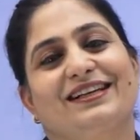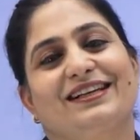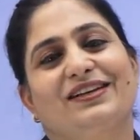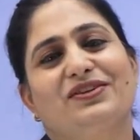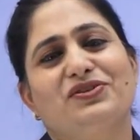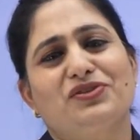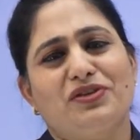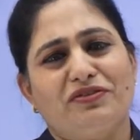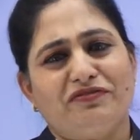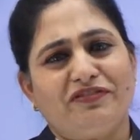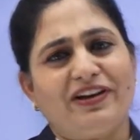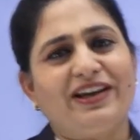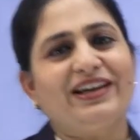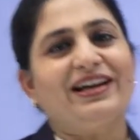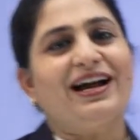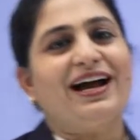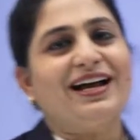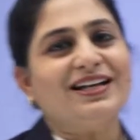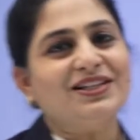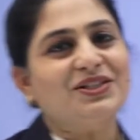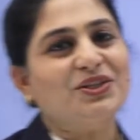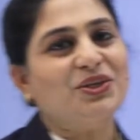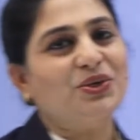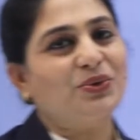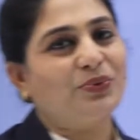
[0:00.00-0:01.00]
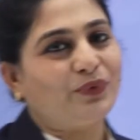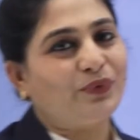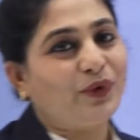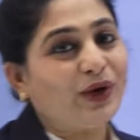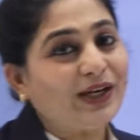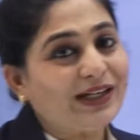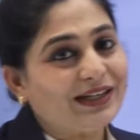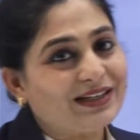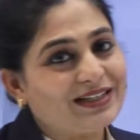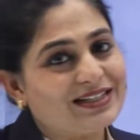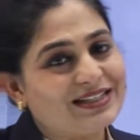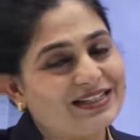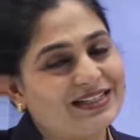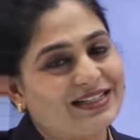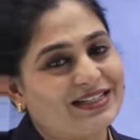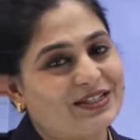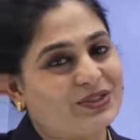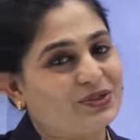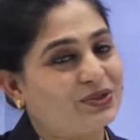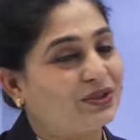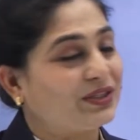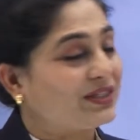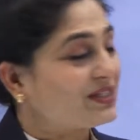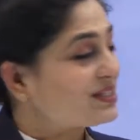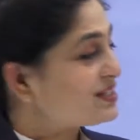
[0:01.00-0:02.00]
So if I ask you what distance?
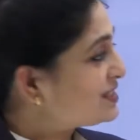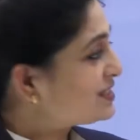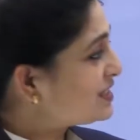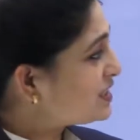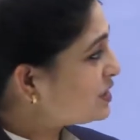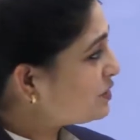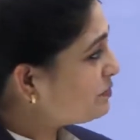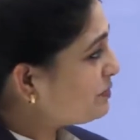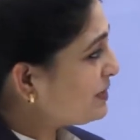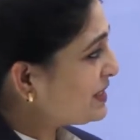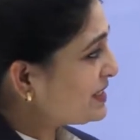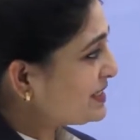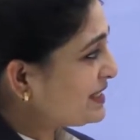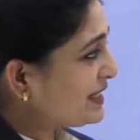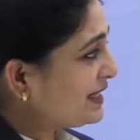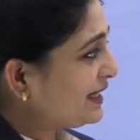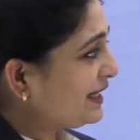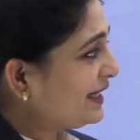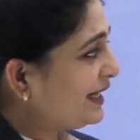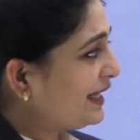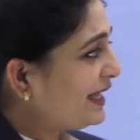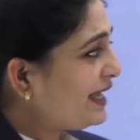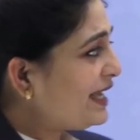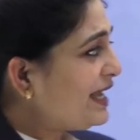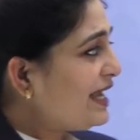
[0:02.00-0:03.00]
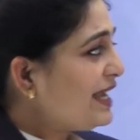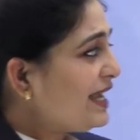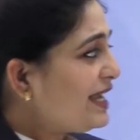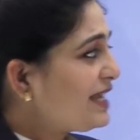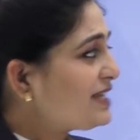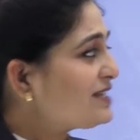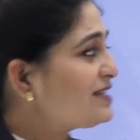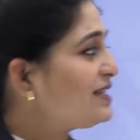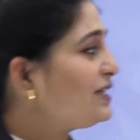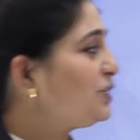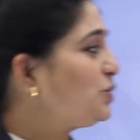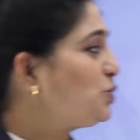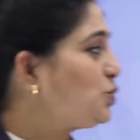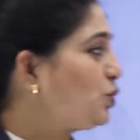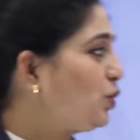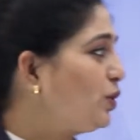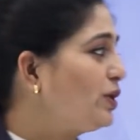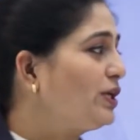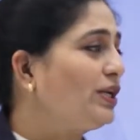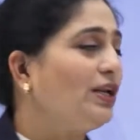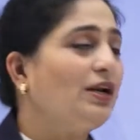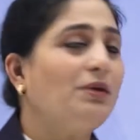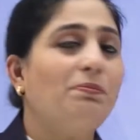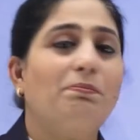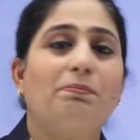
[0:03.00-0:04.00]
So distance basically is the
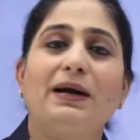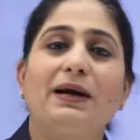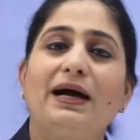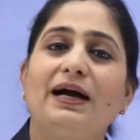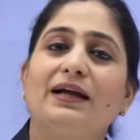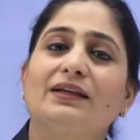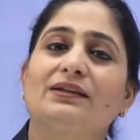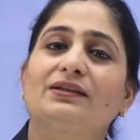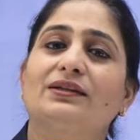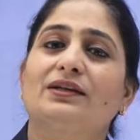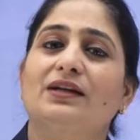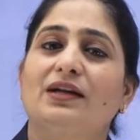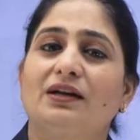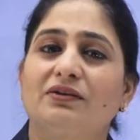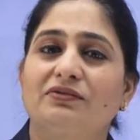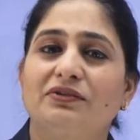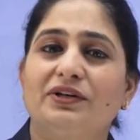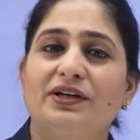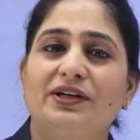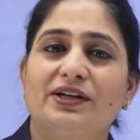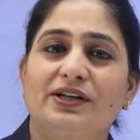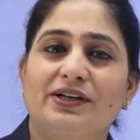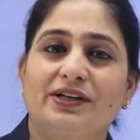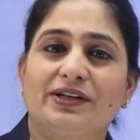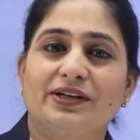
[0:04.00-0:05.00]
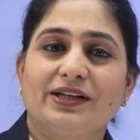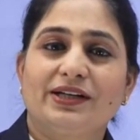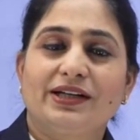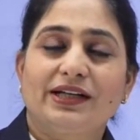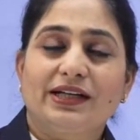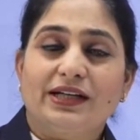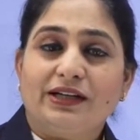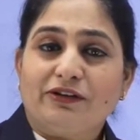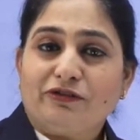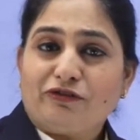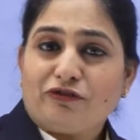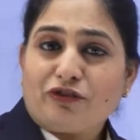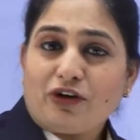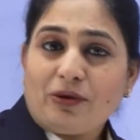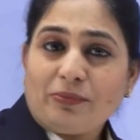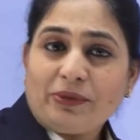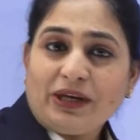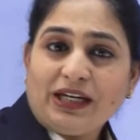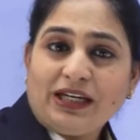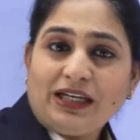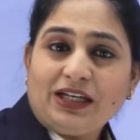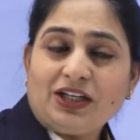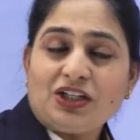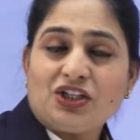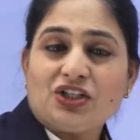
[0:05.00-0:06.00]
total path covered from
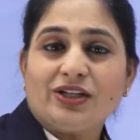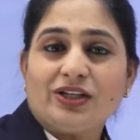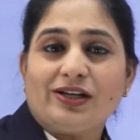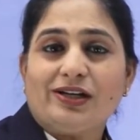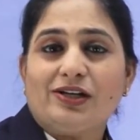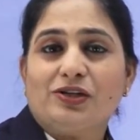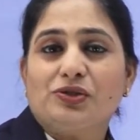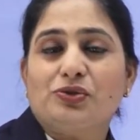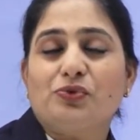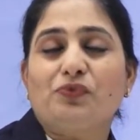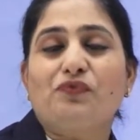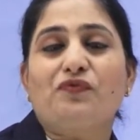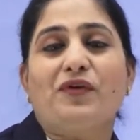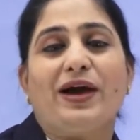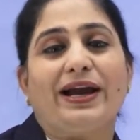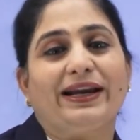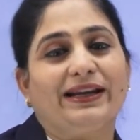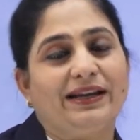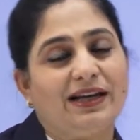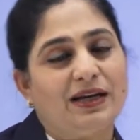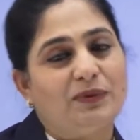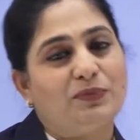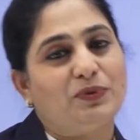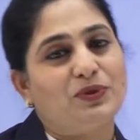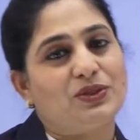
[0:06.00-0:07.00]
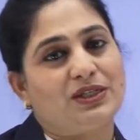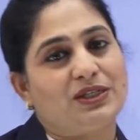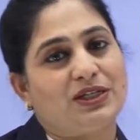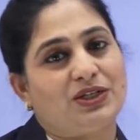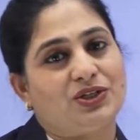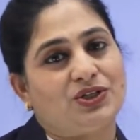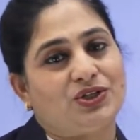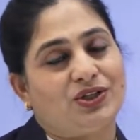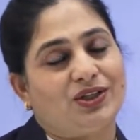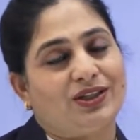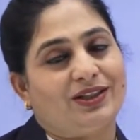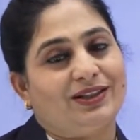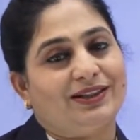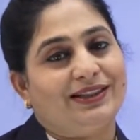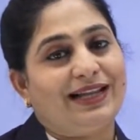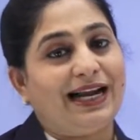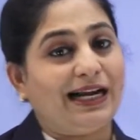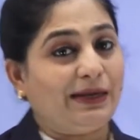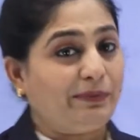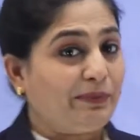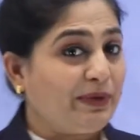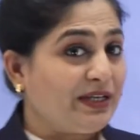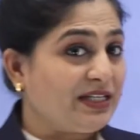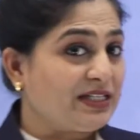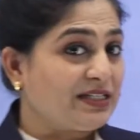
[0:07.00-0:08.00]
initial to final position.
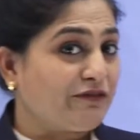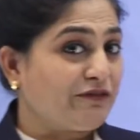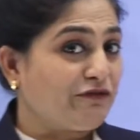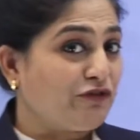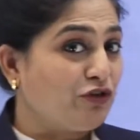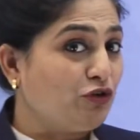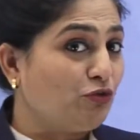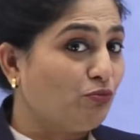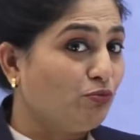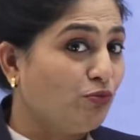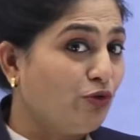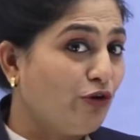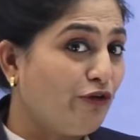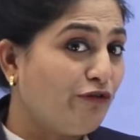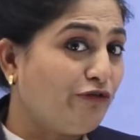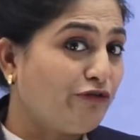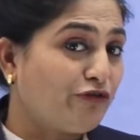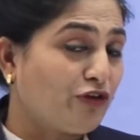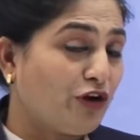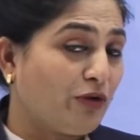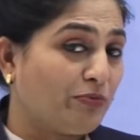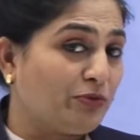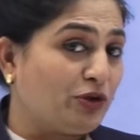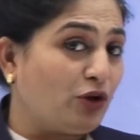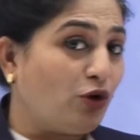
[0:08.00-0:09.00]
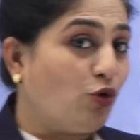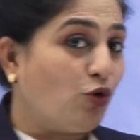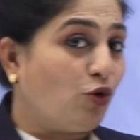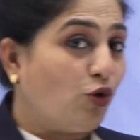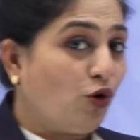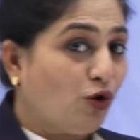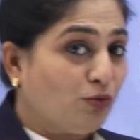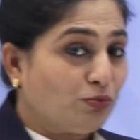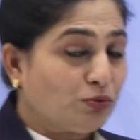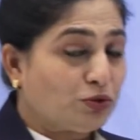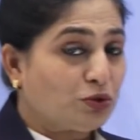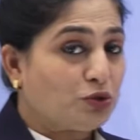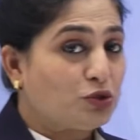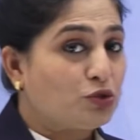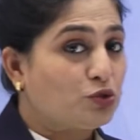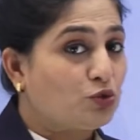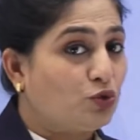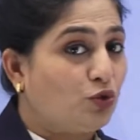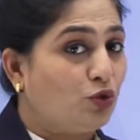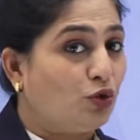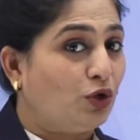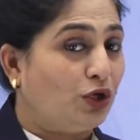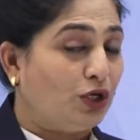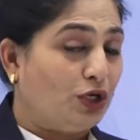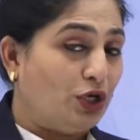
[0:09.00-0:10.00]
That means if you move from your home to
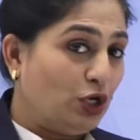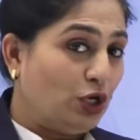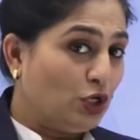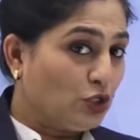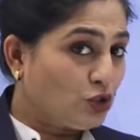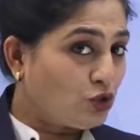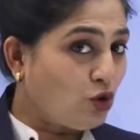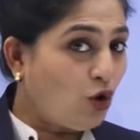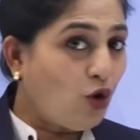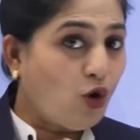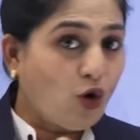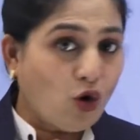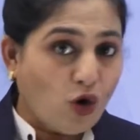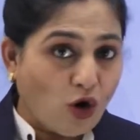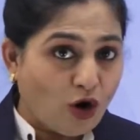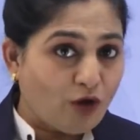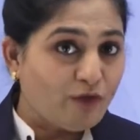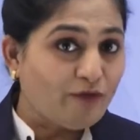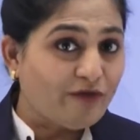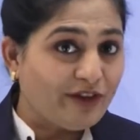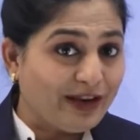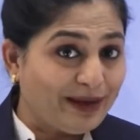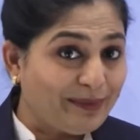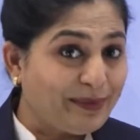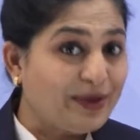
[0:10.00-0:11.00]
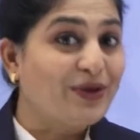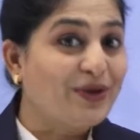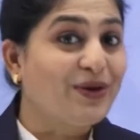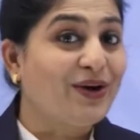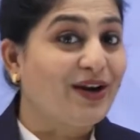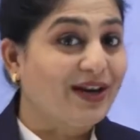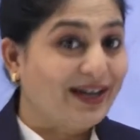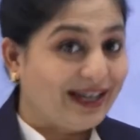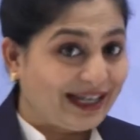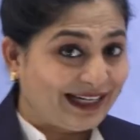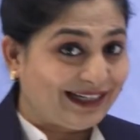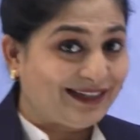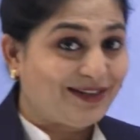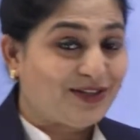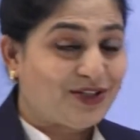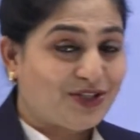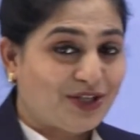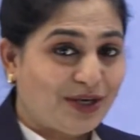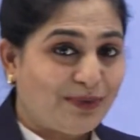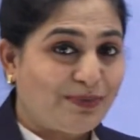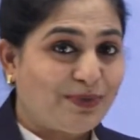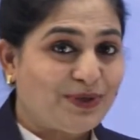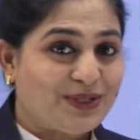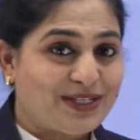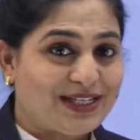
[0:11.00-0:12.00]
school, so home will be your
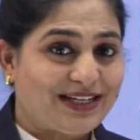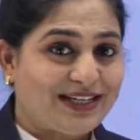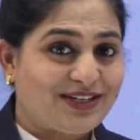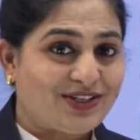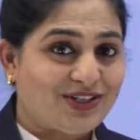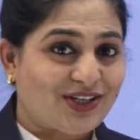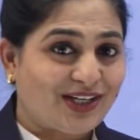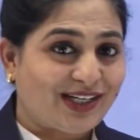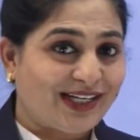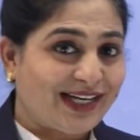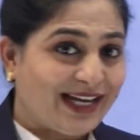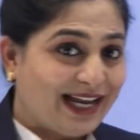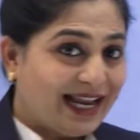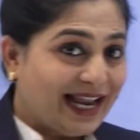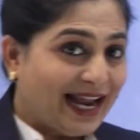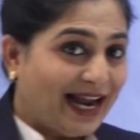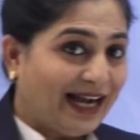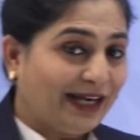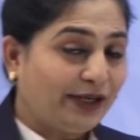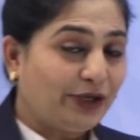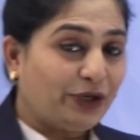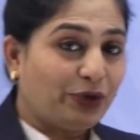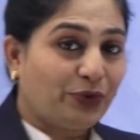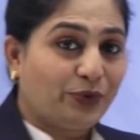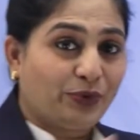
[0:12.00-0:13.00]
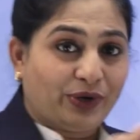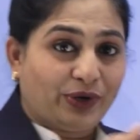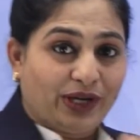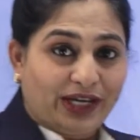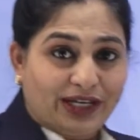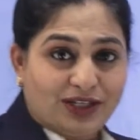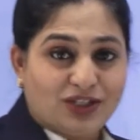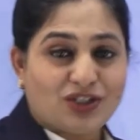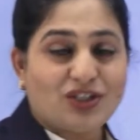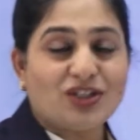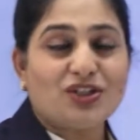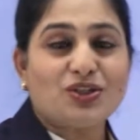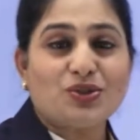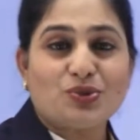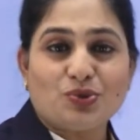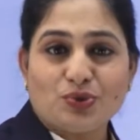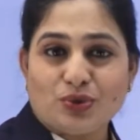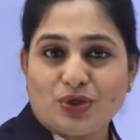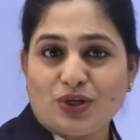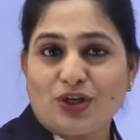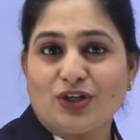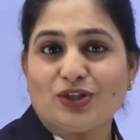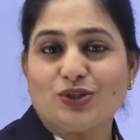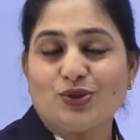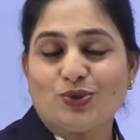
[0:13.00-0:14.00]
initial position and you reaches to
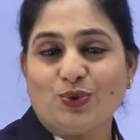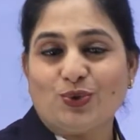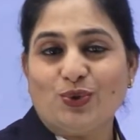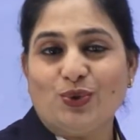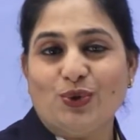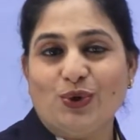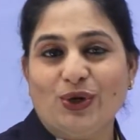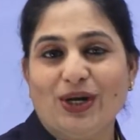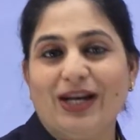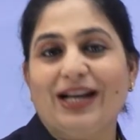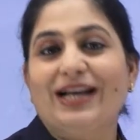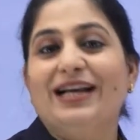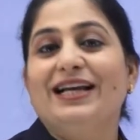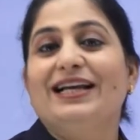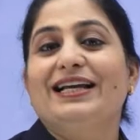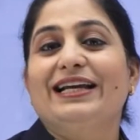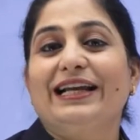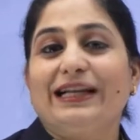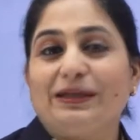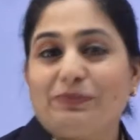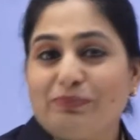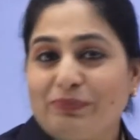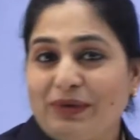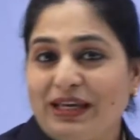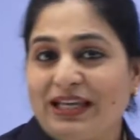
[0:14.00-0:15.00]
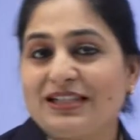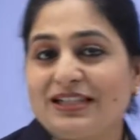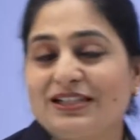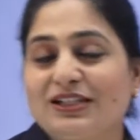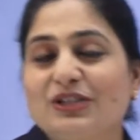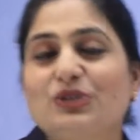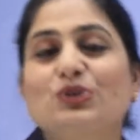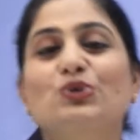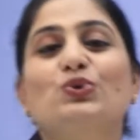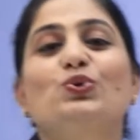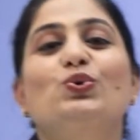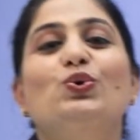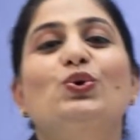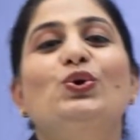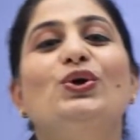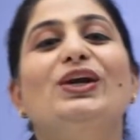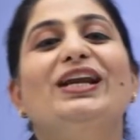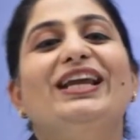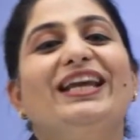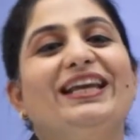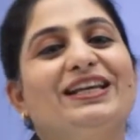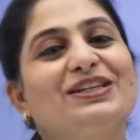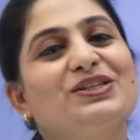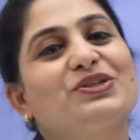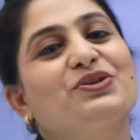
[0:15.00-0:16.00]
your school, it means school
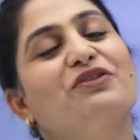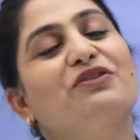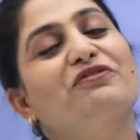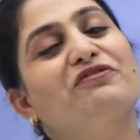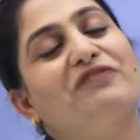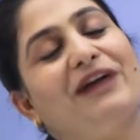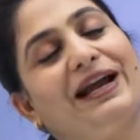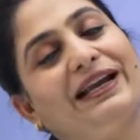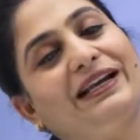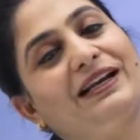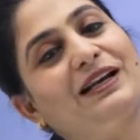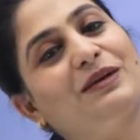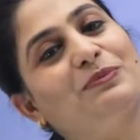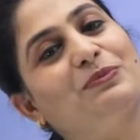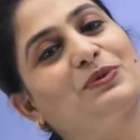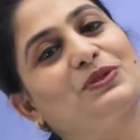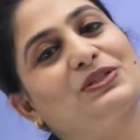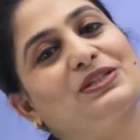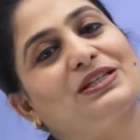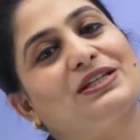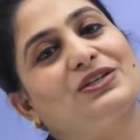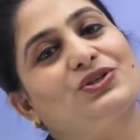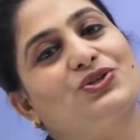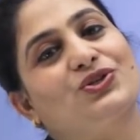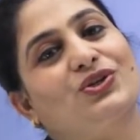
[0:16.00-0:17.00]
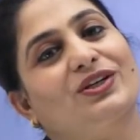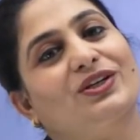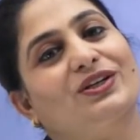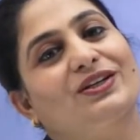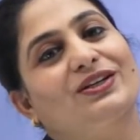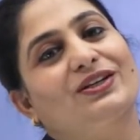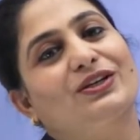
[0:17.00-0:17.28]
is your final position.